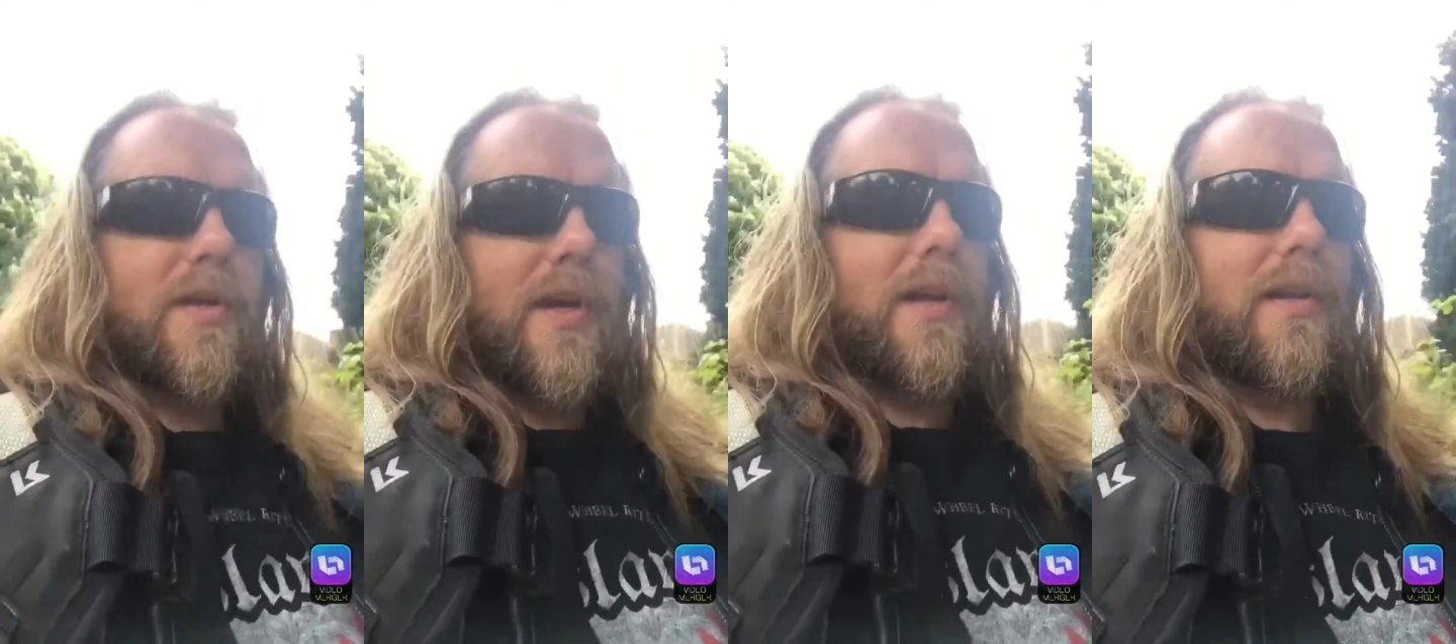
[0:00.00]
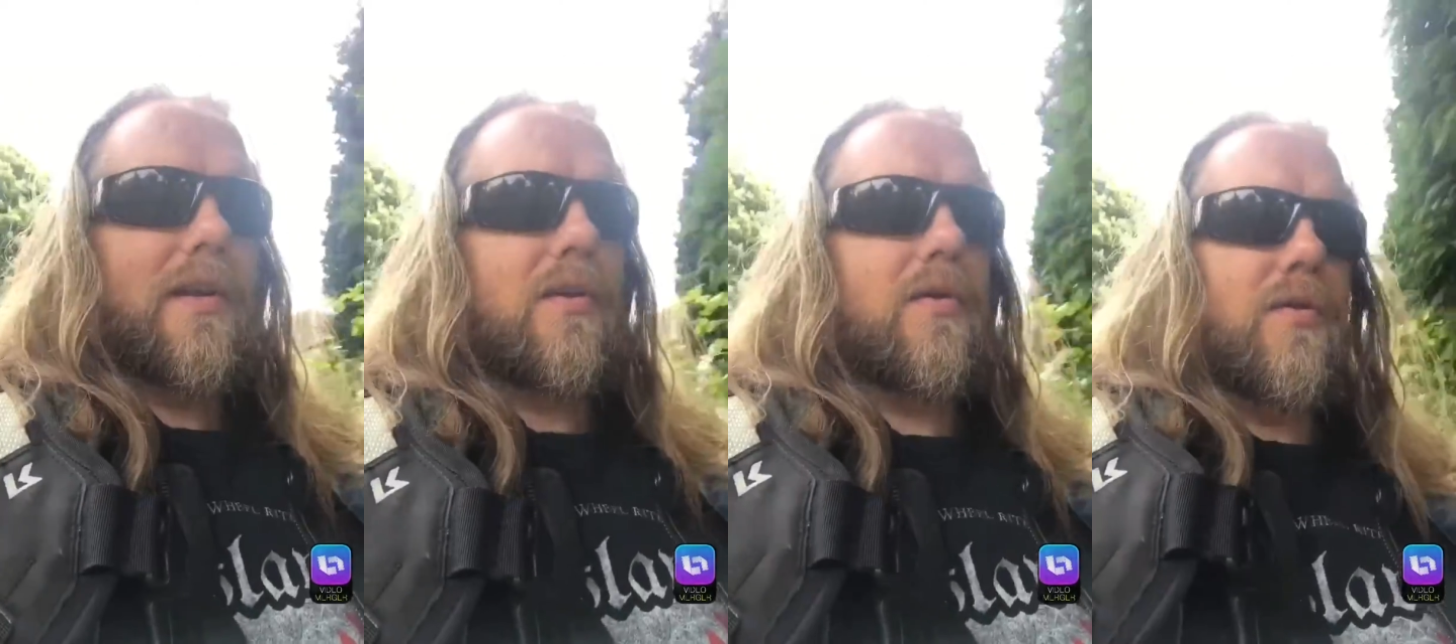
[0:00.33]
saying
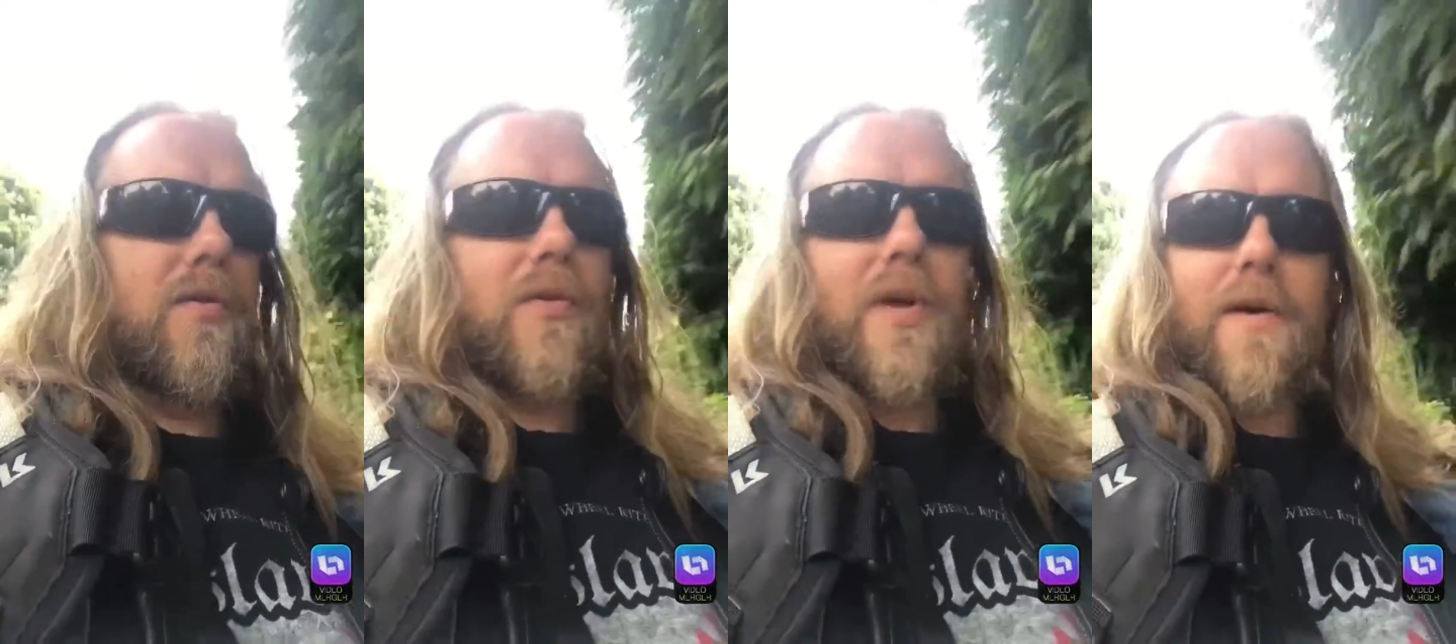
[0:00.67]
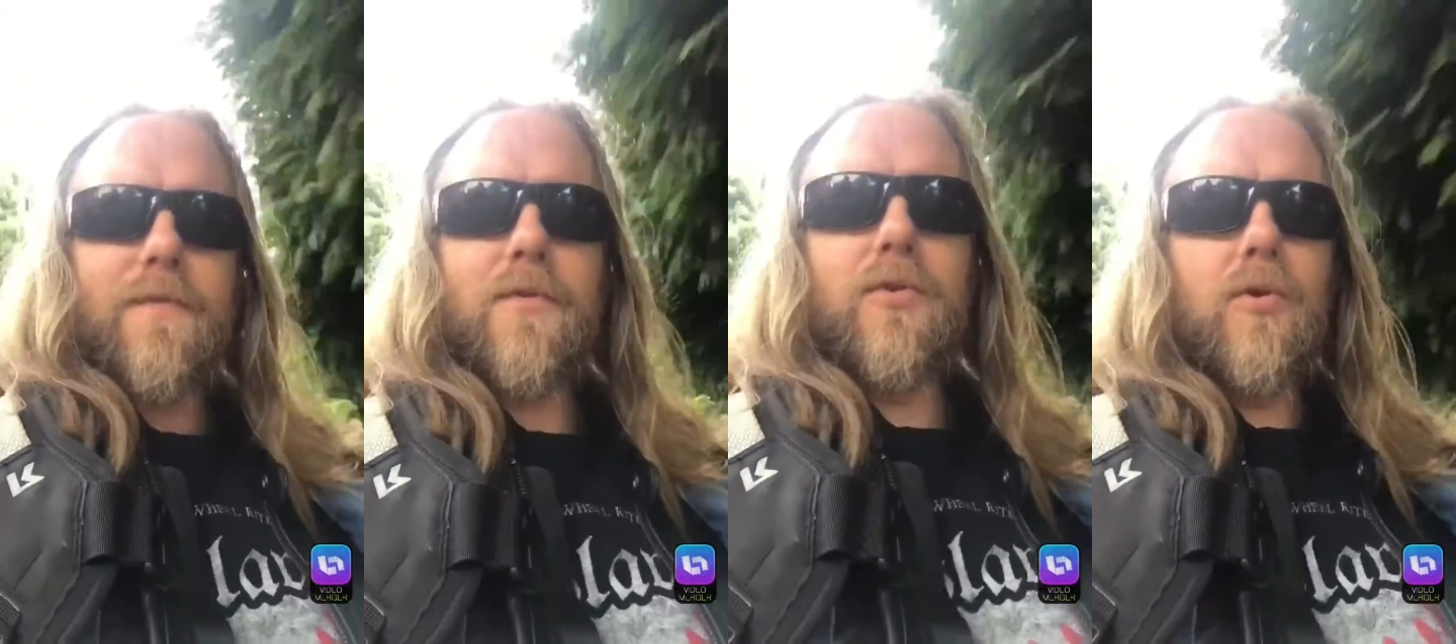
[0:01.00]
that you don't
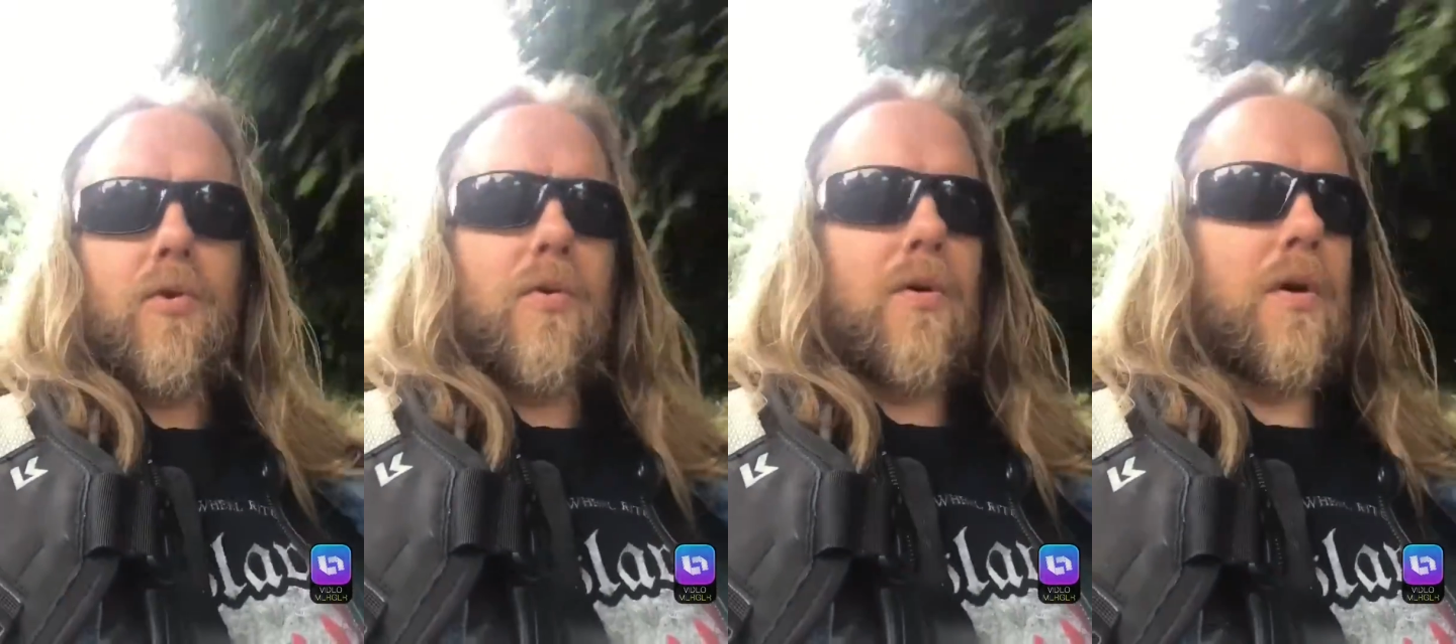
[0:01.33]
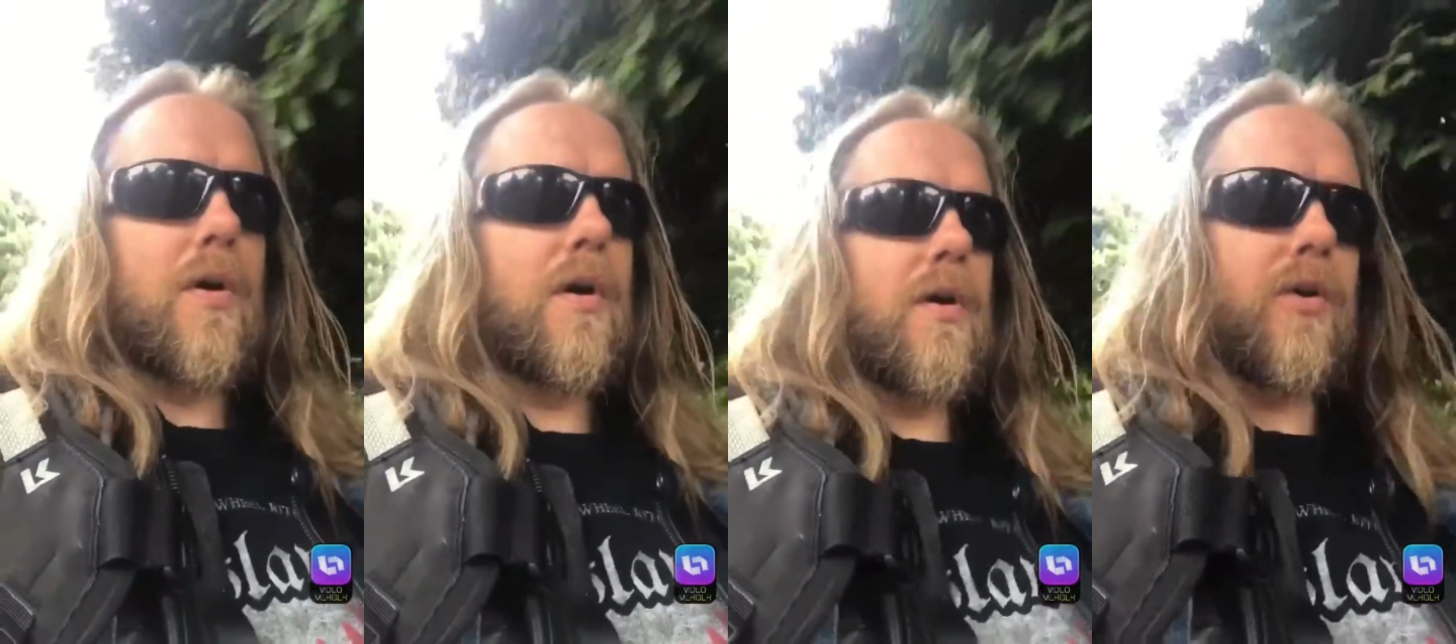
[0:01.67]
have to
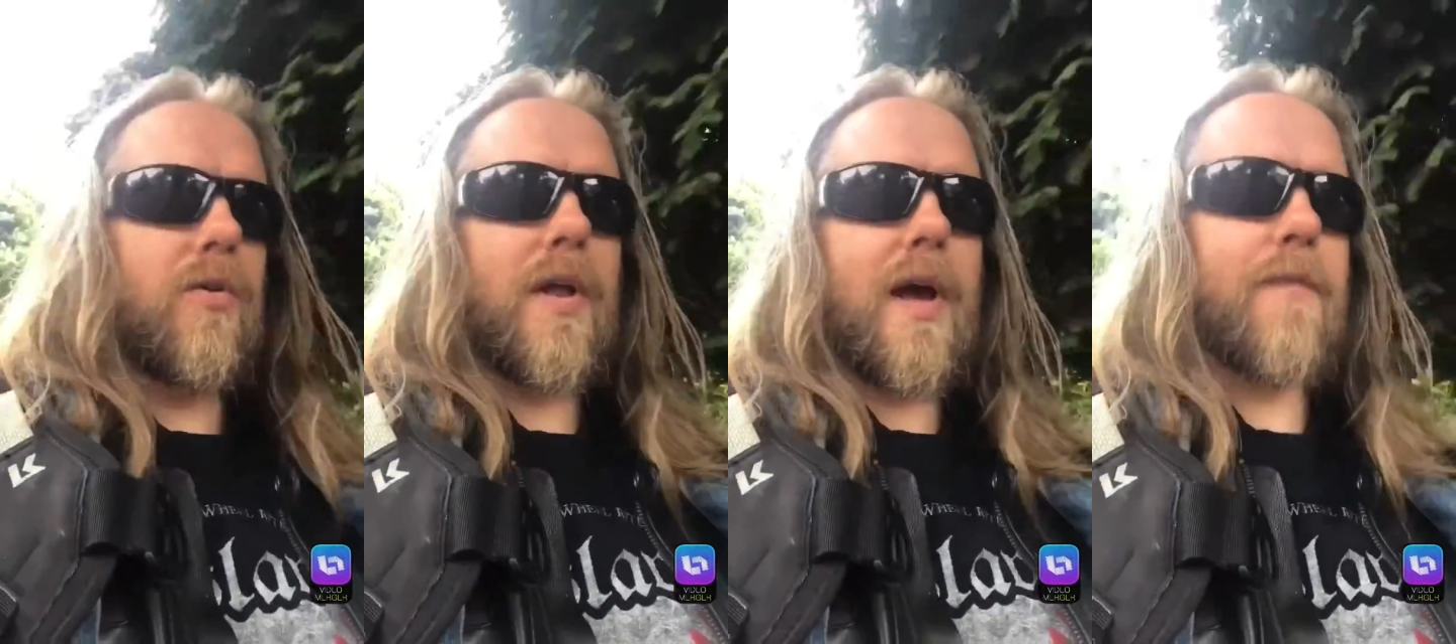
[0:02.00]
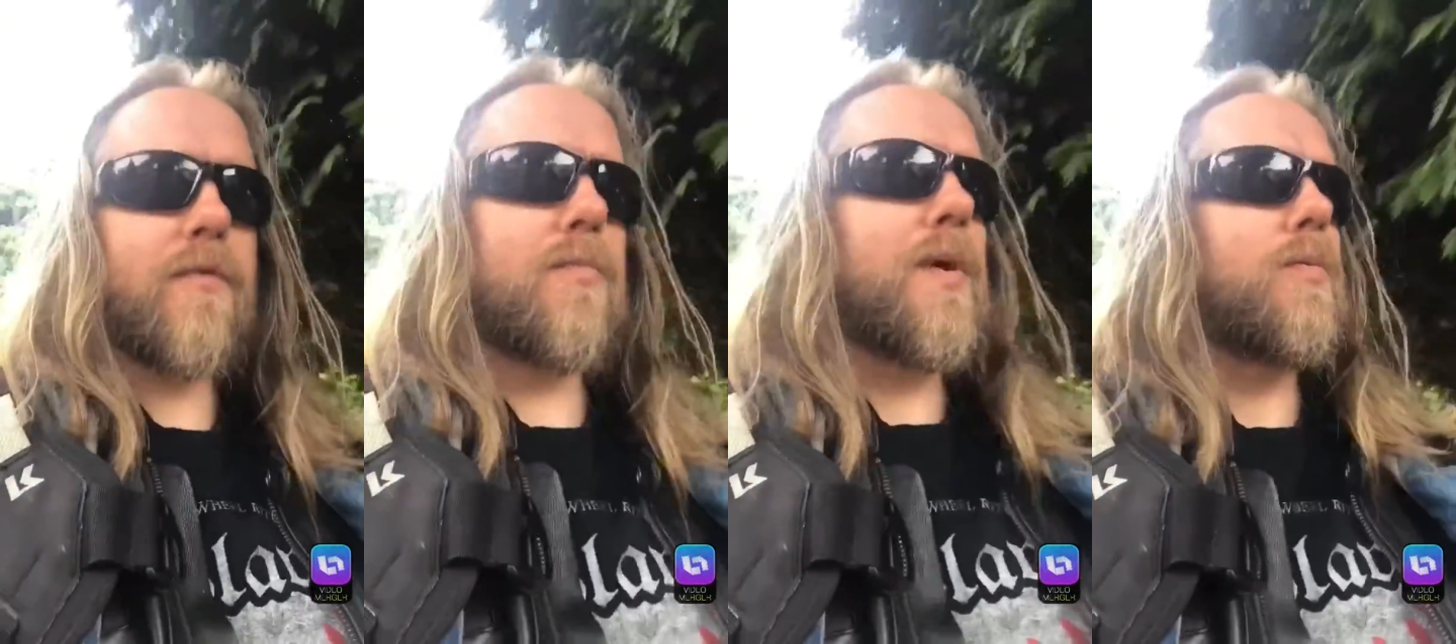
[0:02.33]
be